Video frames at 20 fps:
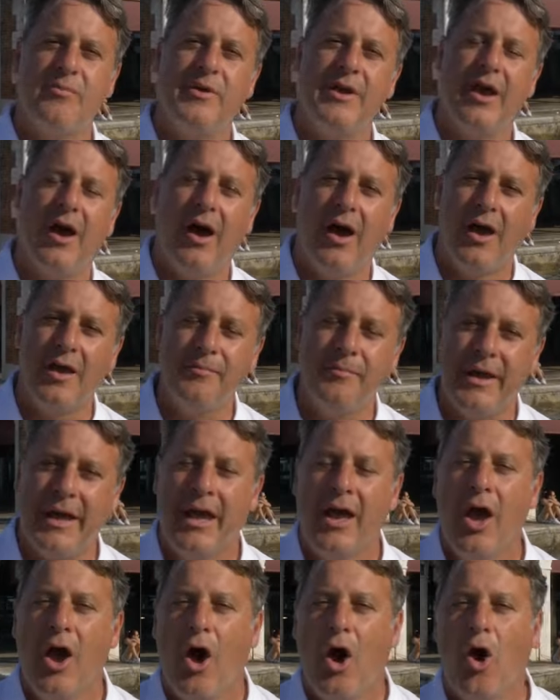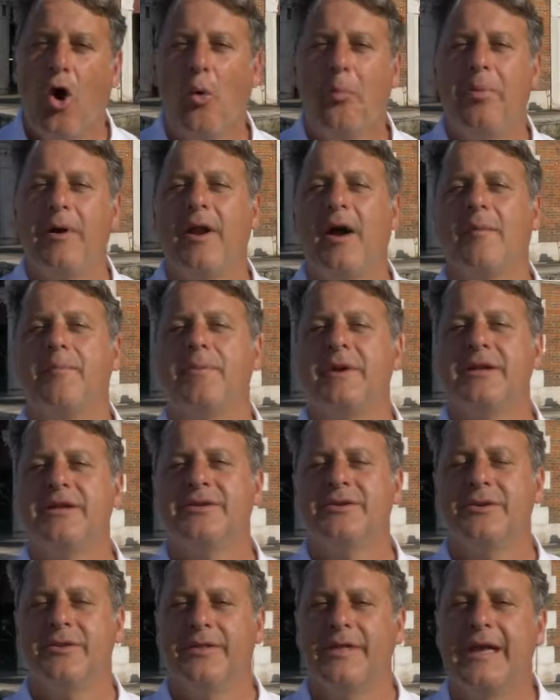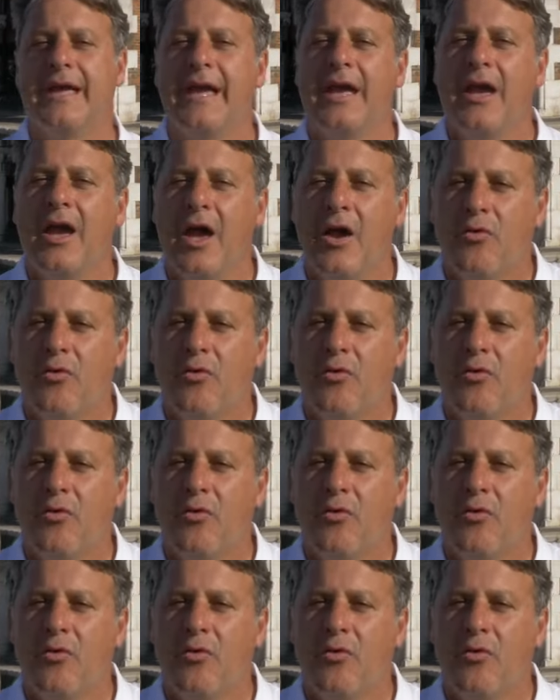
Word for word: behind me open up into the